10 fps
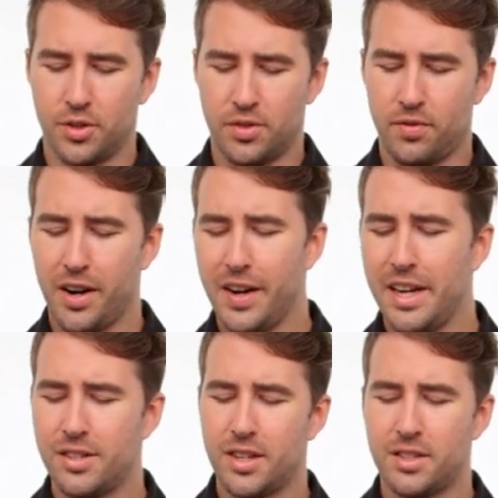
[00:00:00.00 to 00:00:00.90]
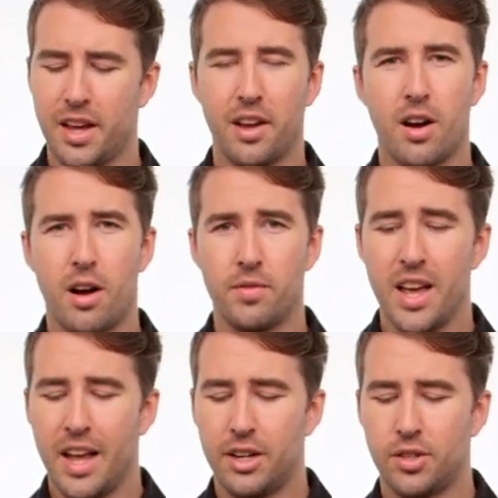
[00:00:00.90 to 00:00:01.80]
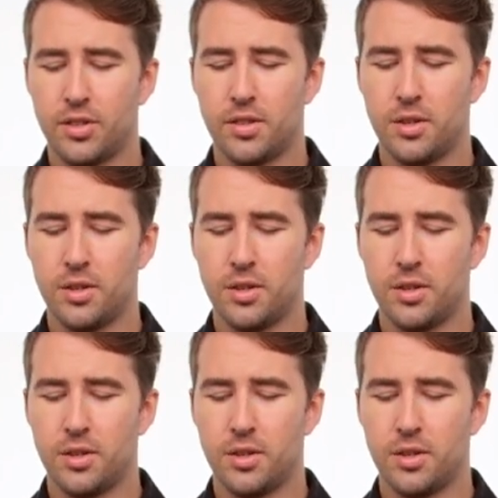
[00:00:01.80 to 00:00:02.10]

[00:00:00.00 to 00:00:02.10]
so it's very easy to take off. It's just a